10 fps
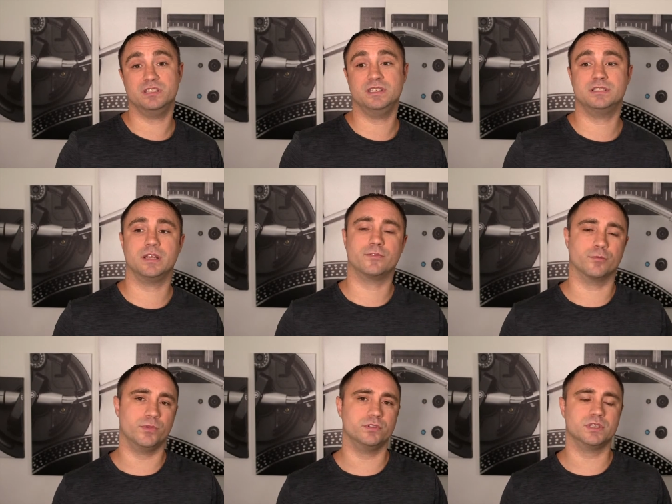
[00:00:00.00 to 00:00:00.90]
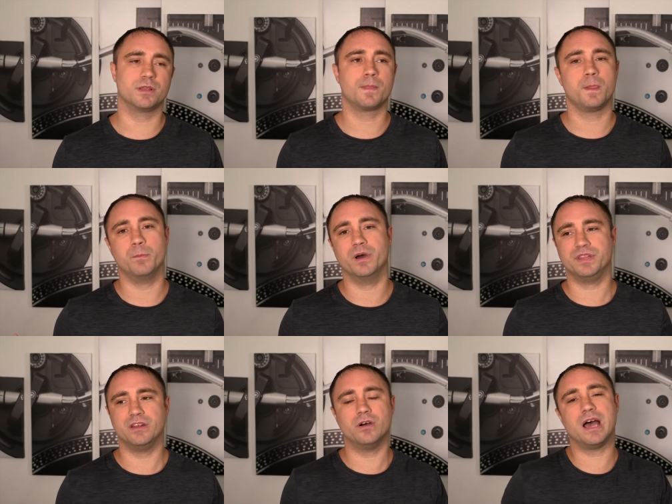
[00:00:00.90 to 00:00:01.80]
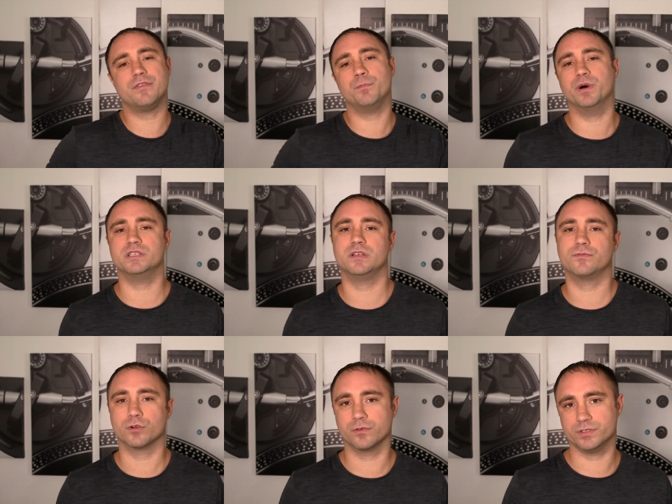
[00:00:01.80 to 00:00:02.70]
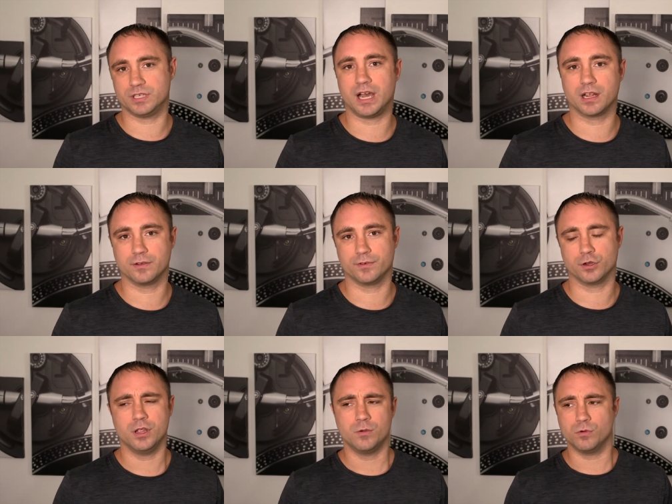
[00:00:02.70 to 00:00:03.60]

a DJ for music, but they don't have the budget for a photographer.